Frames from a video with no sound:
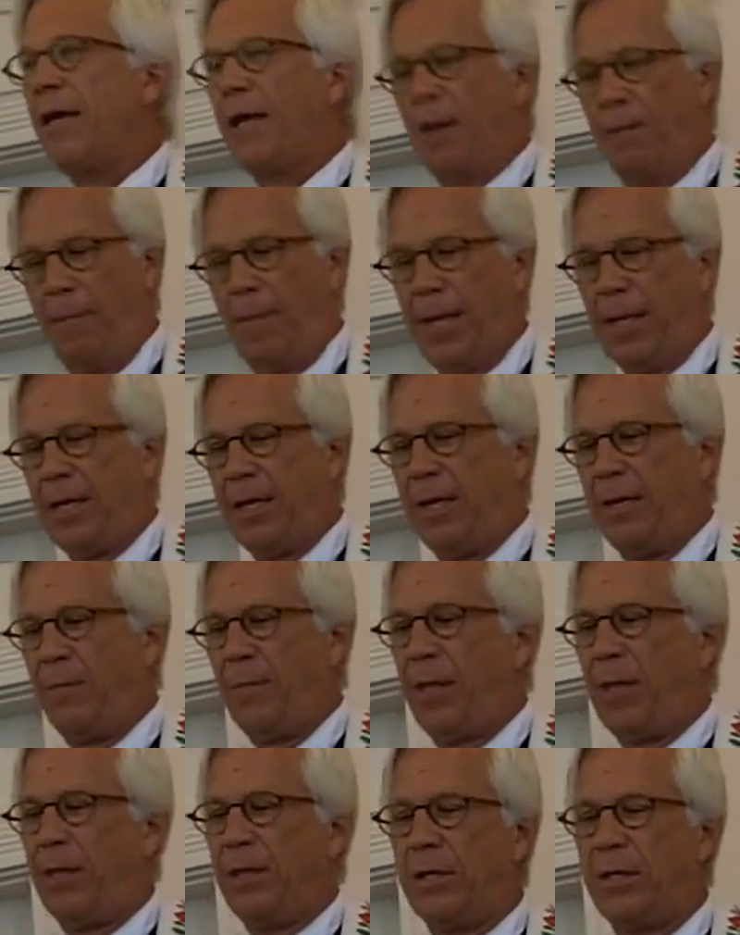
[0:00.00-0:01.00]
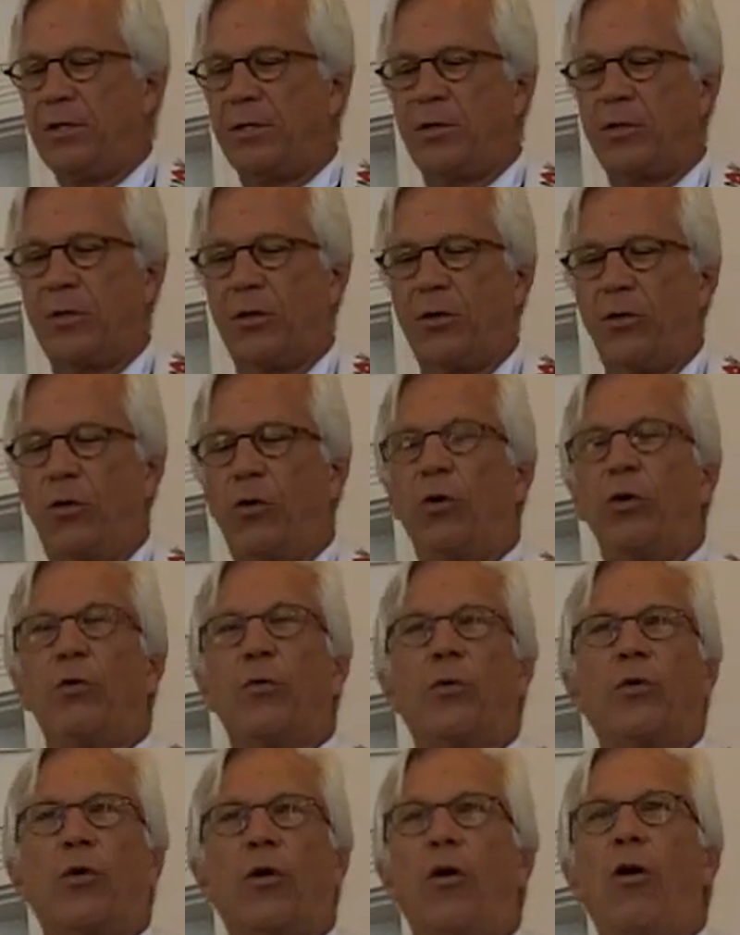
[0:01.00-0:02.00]
and making melody to the Lord
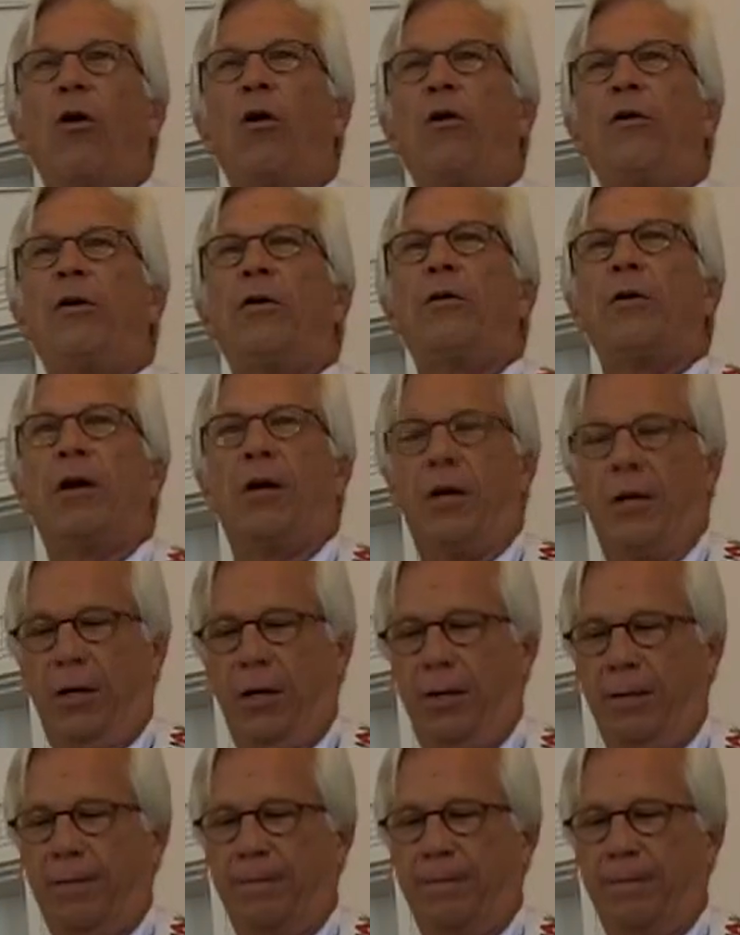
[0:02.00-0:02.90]
with all your heart.